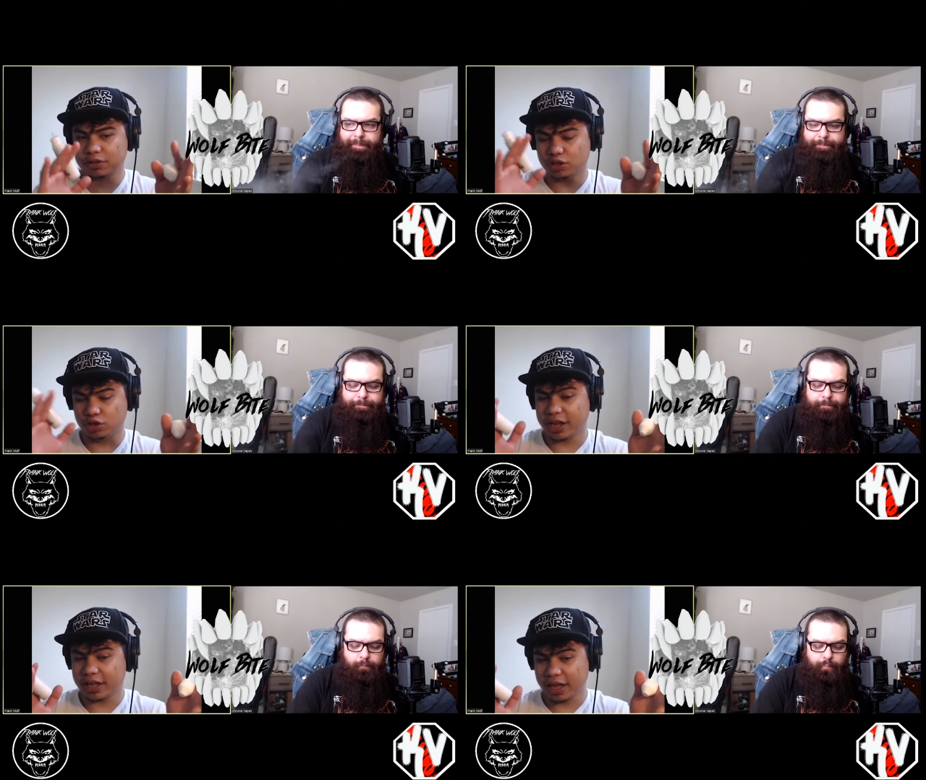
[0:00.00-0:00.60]

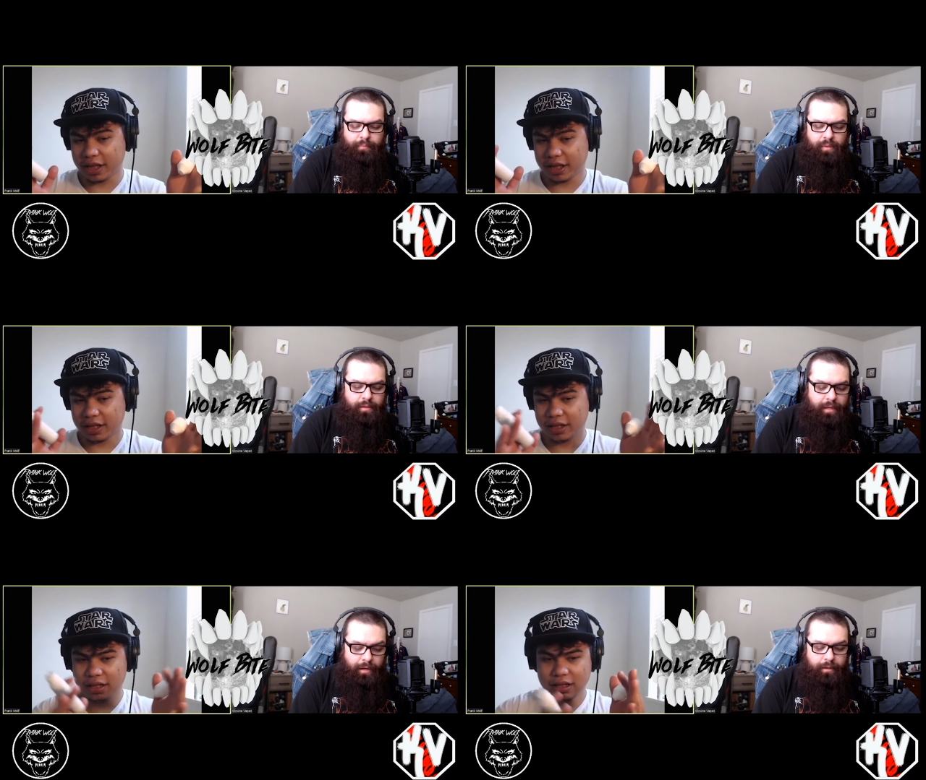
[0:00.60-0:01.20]
Speaker 1: drinking.
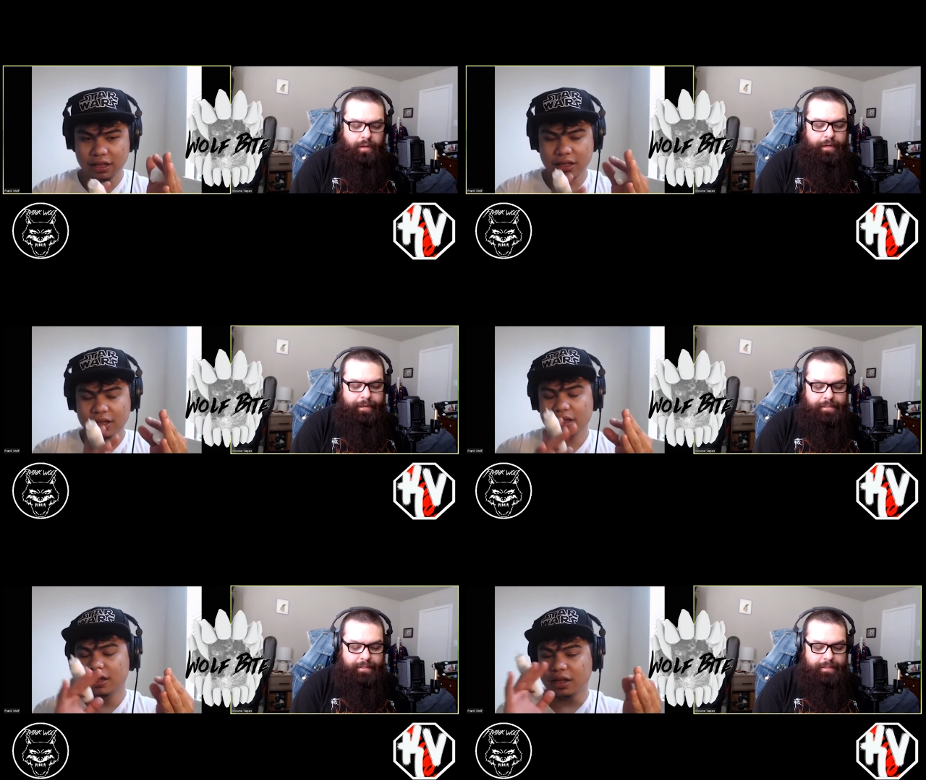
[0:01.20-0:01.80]
Speaker 2: Alcohol
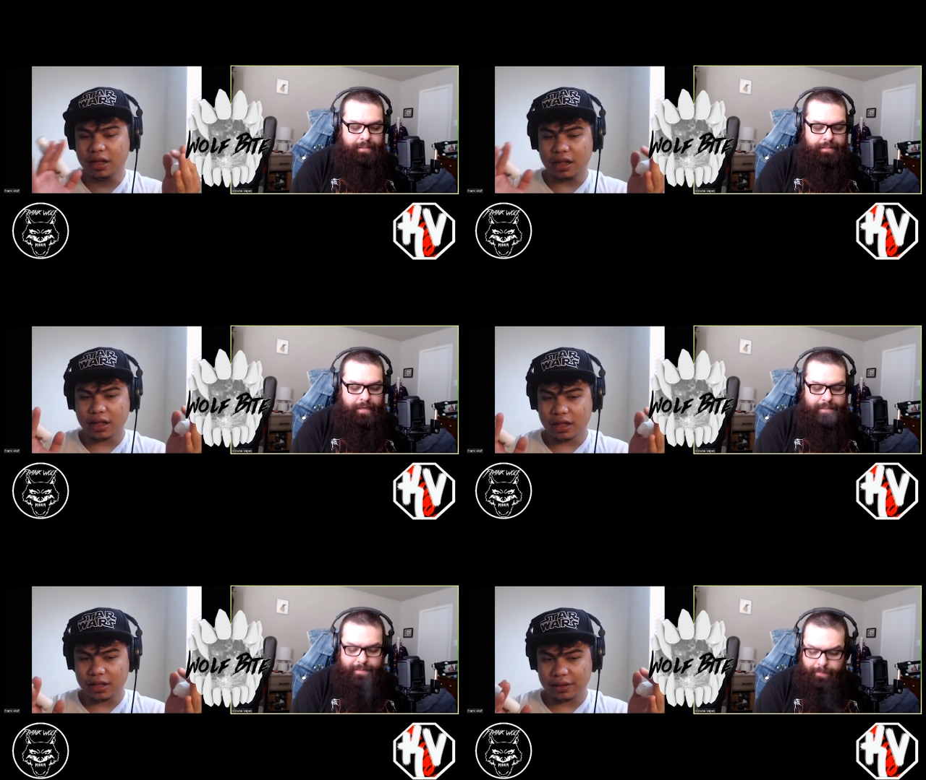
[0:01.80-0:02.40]
has
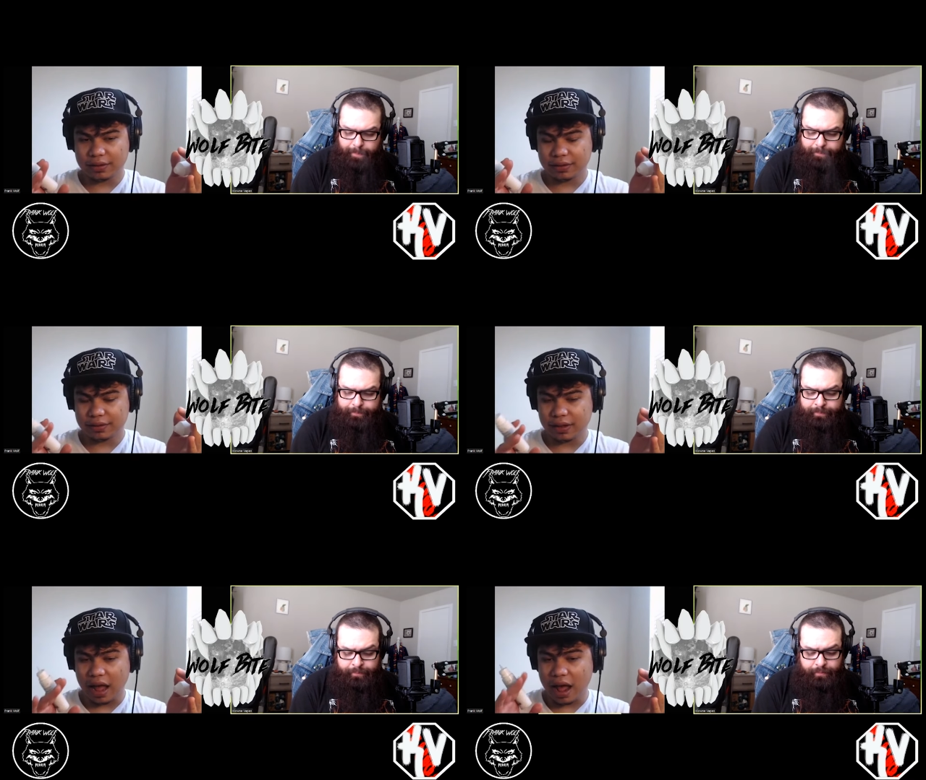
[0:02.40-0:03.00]
syntax.
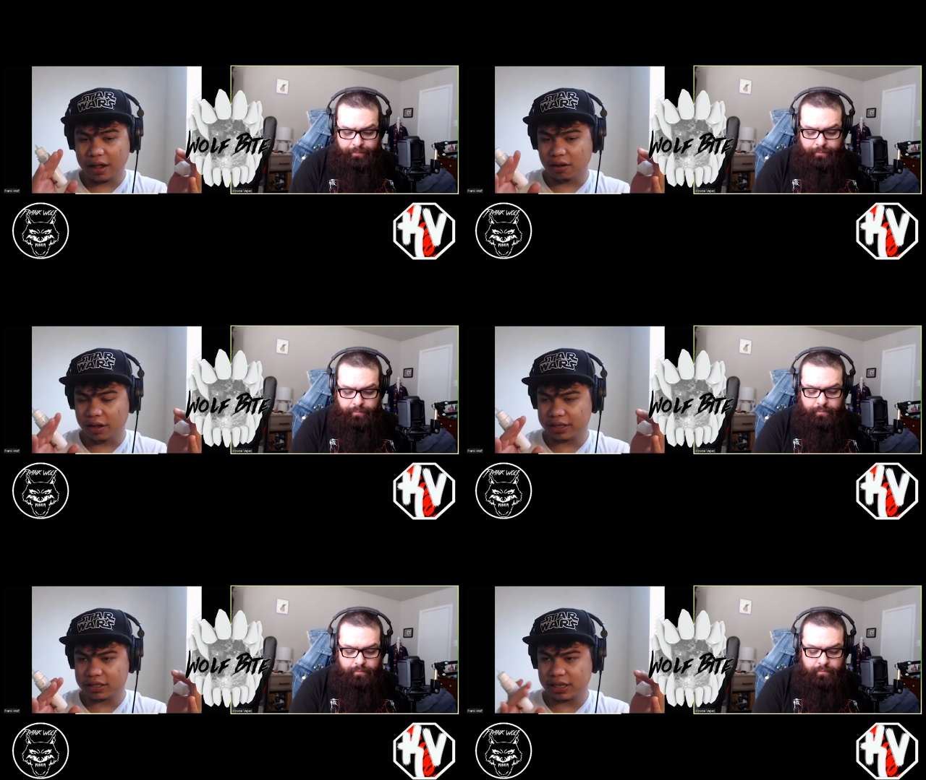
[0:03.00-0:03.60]
Speaker 1: Alcohol
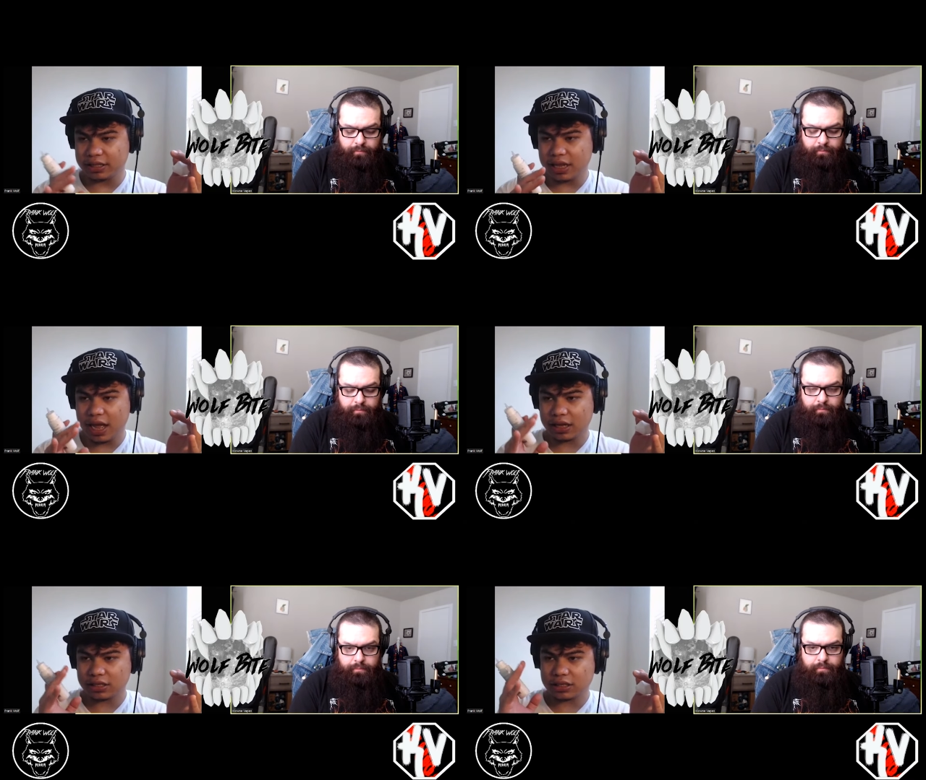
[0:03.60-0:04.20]
is
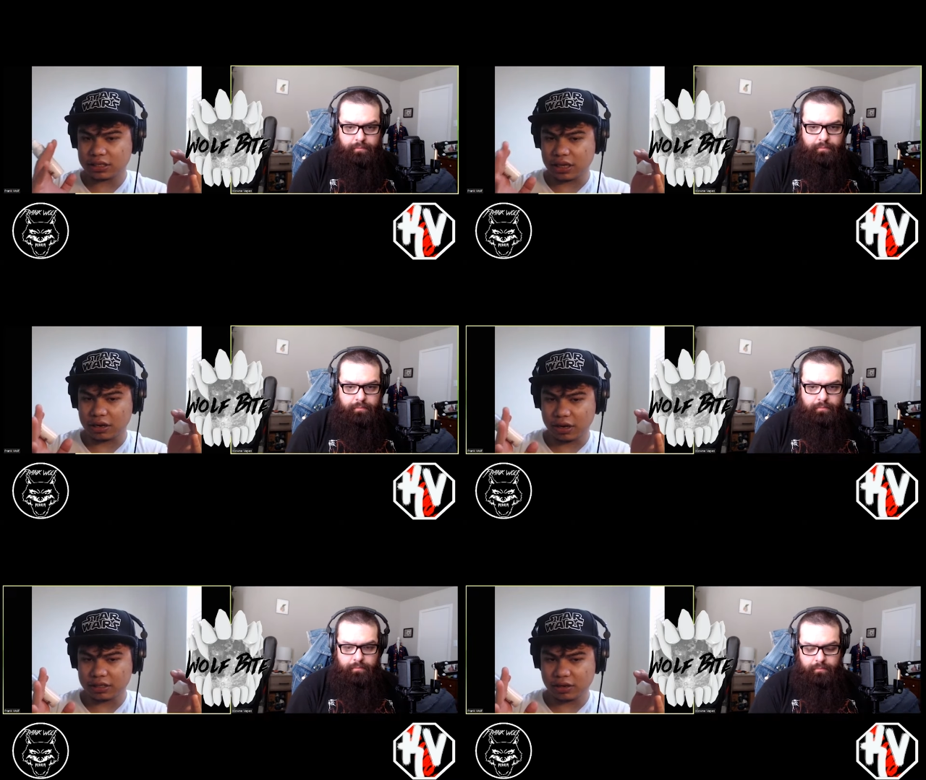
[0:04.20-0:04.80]
syntax.
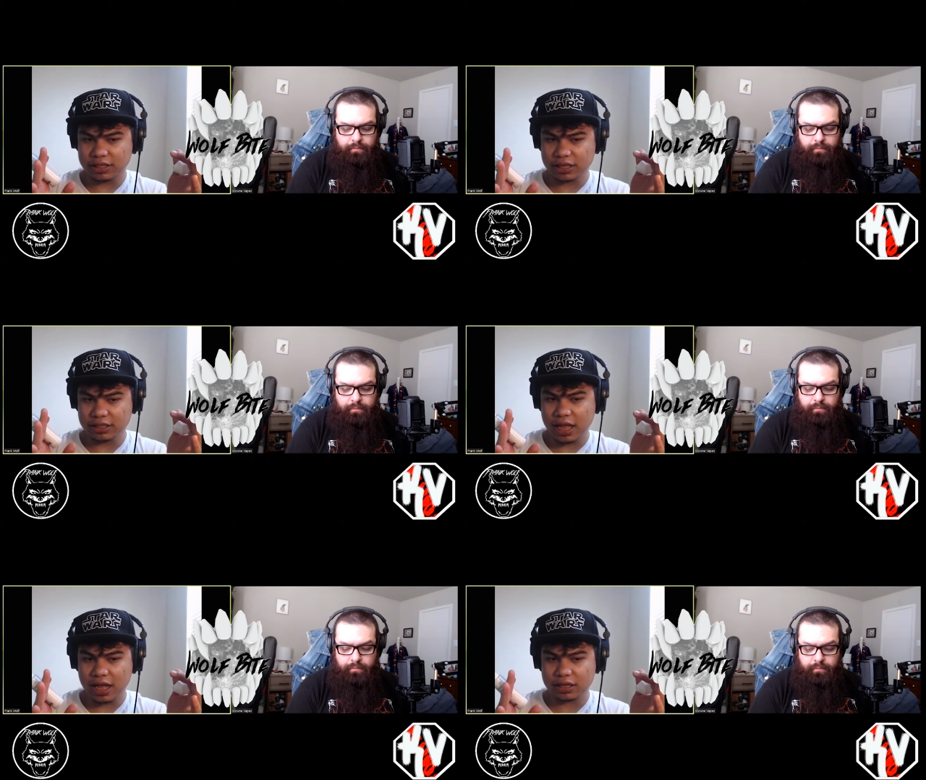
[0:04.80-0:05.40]
Cigarettes are
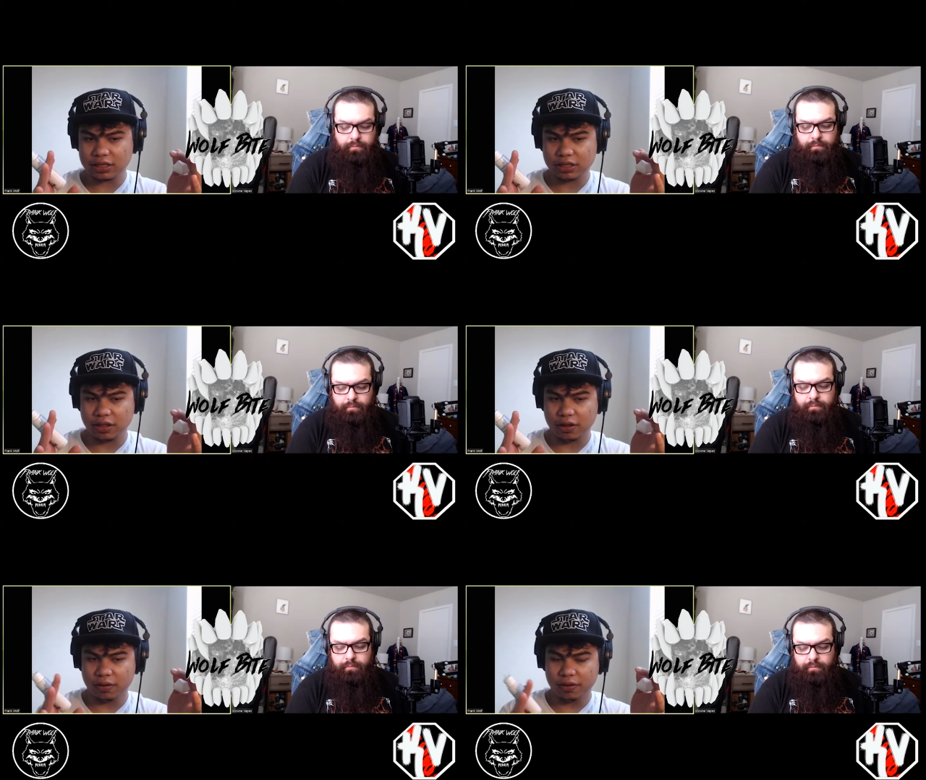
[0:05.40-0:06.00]
syntax. You
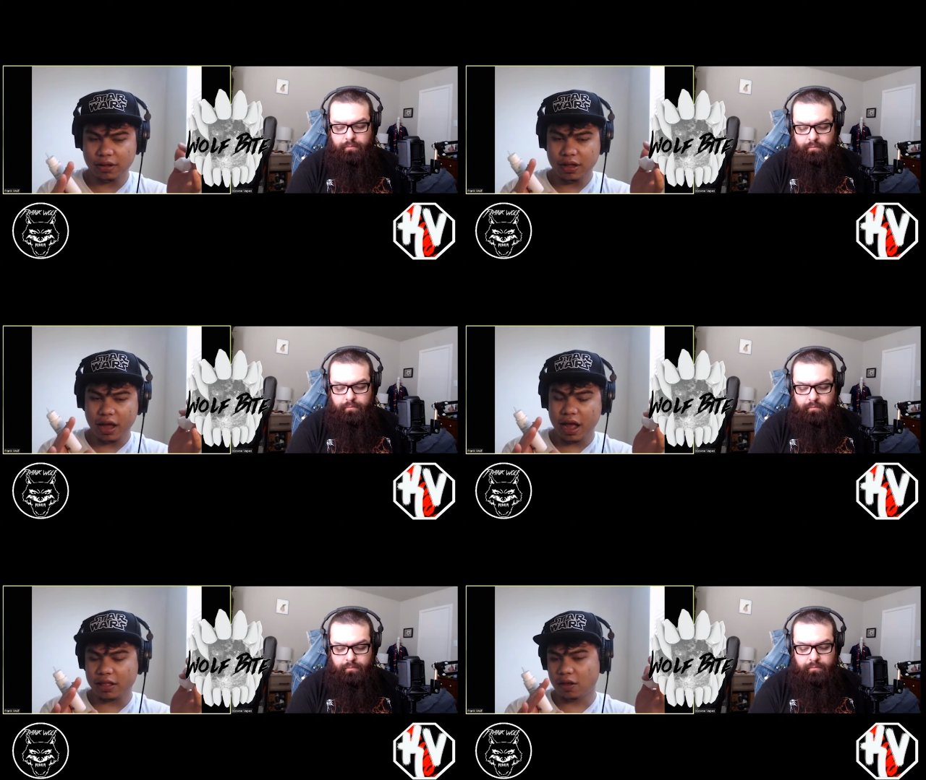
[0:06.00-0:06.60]
know,
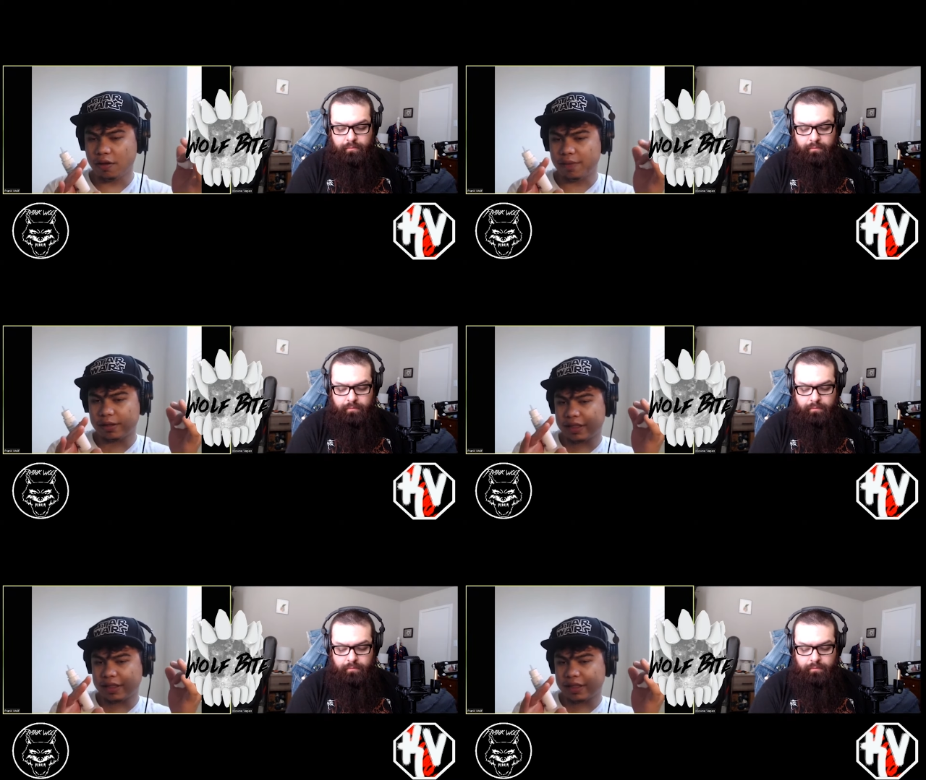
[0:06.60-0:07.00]
I know about